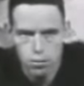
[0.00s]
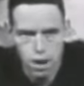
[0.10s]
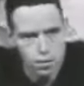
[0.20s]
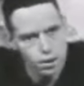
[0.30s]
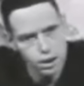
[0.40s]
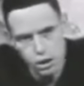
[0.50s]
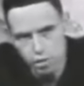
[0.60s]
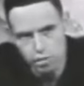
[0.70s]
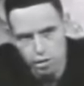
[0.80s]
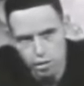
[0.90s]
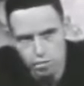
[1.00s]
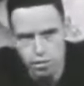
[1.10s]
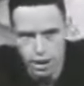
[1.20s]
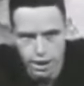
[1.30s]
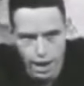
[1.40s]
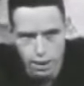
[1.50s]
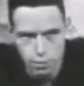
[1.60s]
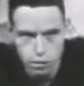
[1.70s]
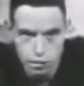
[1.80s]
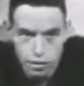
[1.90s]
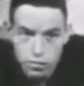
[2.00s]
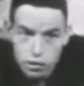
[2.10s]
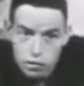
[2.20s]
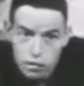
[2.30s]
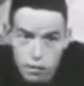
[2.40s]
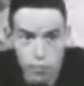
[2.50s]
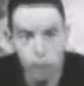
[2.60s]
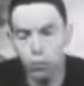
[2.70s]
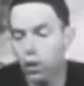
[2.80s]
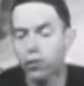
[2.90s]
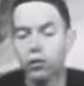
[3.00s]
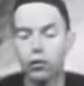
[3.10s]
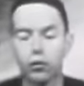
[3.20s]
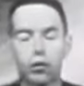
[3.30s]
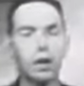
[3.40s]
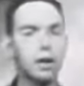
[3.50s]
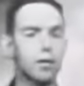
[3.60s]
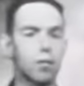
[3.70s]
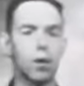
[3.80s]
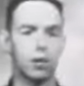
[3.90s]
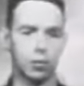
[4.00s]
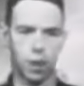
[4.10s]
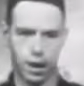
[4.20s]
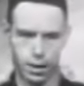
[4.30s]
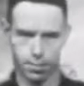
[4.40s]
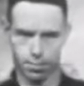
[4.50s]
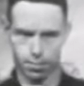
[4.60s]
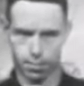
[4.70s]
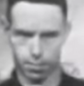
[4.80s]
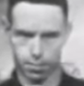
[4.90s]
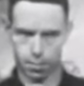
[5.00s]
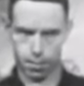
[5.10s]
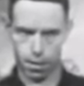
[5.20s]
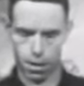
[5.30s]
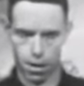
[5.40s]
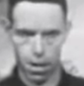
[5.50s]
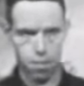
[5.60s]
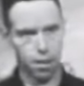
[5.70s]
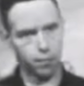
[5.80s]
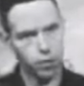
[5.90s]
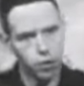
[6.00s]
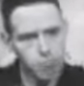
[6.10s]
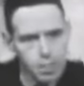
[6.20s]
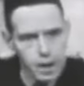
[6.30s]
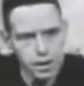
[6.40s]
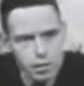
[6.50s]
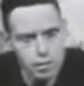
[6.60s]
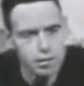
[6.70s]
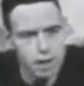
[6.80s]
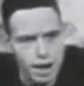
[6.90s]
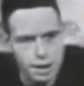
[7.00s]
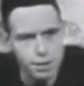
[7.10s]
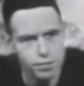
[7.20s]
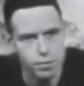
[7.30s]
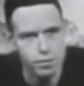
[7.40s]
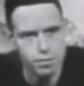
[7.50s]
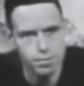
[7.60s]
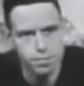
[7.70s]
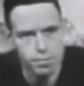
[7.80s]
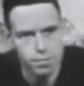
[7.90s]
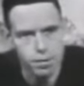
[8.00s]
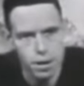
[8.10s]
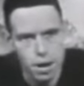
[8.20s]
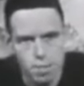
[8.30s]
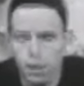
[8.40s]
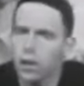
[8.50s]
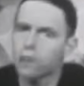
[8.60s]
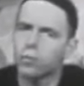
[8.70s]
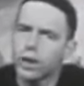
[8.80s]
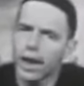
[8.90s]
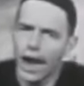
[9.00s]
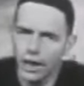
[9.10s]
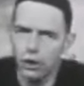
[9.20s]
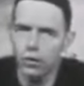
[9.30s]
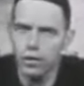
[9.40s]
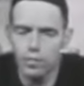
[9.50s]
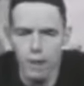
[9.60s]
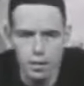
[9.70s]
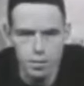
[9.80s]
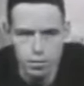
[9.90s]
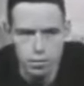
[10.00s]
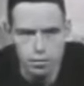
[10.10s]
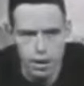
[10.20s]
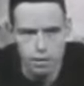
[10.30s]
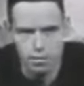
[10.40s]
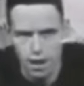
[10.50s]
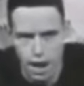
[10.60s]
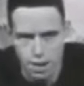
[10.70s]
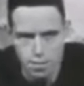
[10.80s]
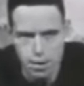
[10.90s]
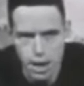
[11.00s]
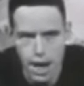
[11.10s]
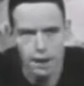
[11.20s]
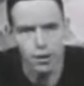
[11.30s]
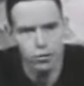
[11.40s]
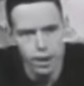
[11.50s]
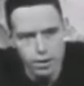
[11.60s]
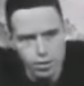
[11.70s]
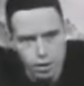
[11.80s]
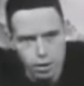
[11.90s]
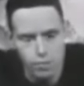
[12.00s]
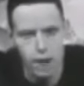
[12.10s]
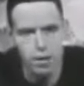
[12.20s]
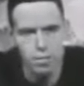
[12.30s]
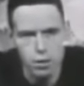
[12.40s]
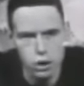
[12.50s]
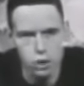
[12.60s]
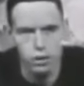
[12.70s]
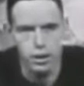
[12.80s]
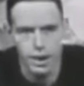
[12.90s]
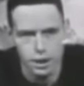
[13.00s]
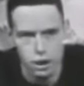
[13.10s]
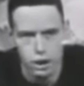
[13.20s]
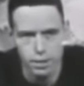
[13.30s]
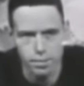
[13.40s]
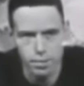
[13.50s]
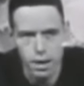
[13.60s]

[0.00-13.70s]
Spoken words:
Rather, he just sees a dead animal, sniffs it, sees whether it's good to eat, and wanders away. But for human beings, it's entirely different. Because we actually spend most of our time and a great deal of our emotional energy